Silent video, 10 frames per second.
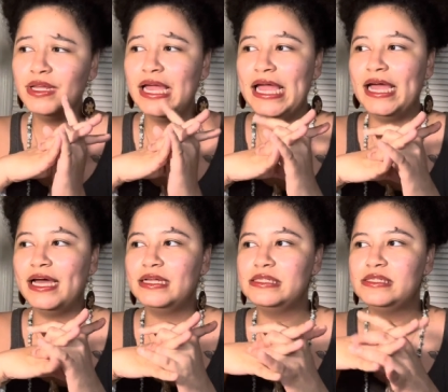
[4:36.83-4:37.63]

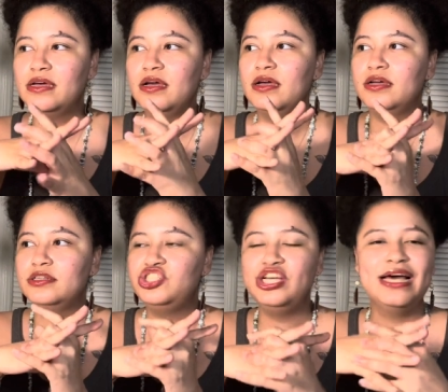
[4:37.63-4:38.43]
And
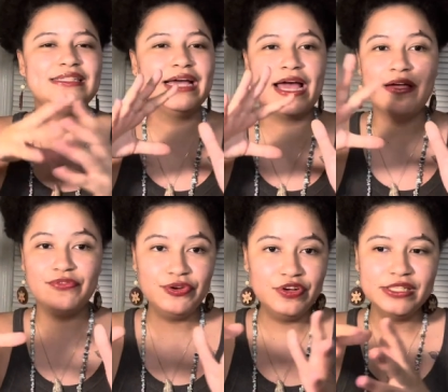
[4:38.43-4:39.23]
she has like
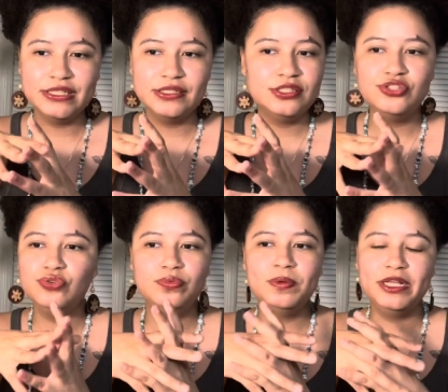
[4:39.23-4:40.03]
every reason
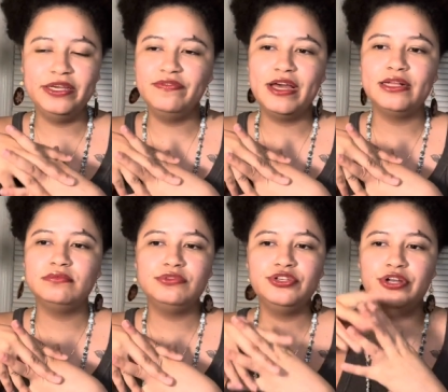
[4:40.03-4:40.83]
to believe that,
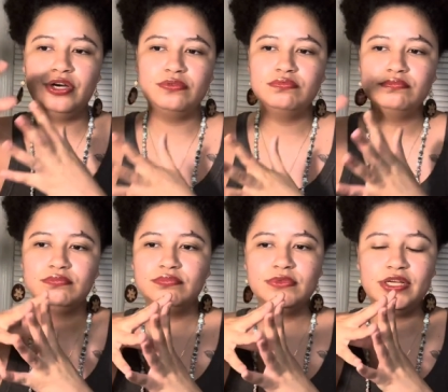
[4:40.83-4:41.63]
you know,
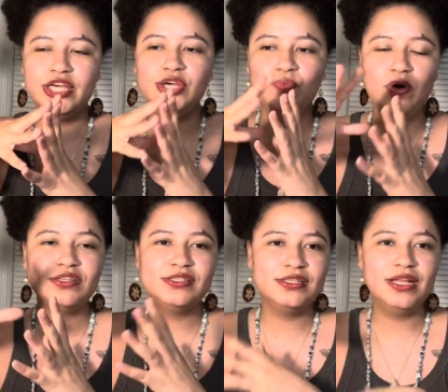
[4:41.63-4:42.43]
he
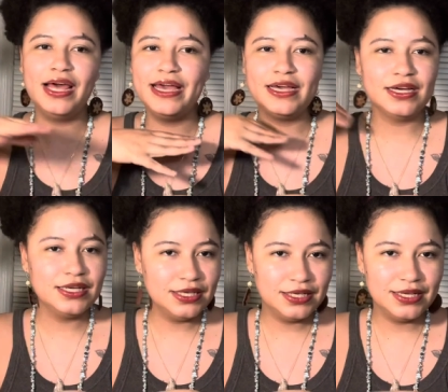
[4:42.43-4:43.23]
wants to like
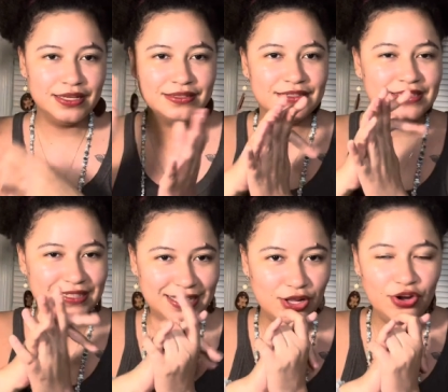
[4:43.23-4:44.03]

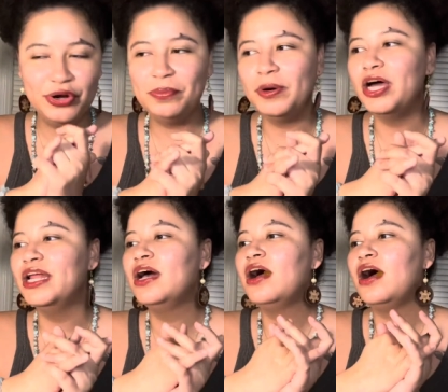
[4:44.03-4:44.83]
kill her,
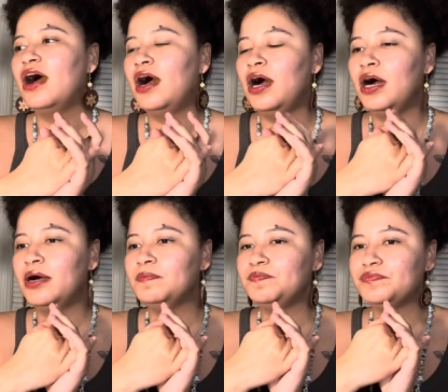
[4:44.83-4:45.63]
but
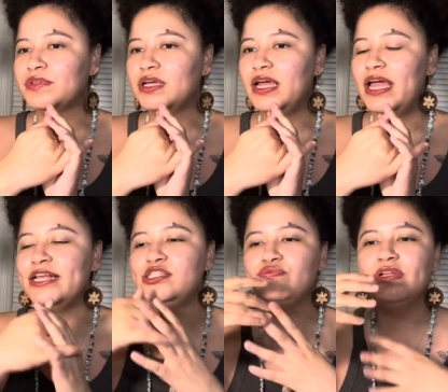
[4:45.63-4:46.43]
um,
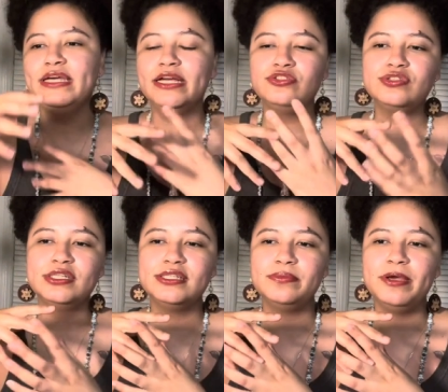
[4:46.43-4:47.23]
it's really
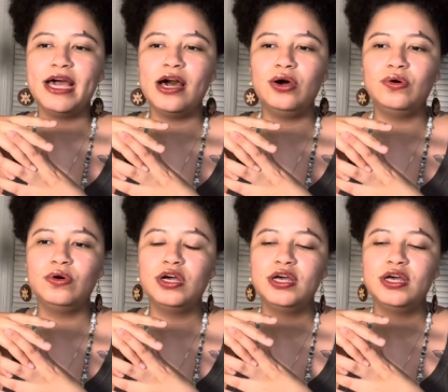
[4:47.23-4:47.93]
interesting to me how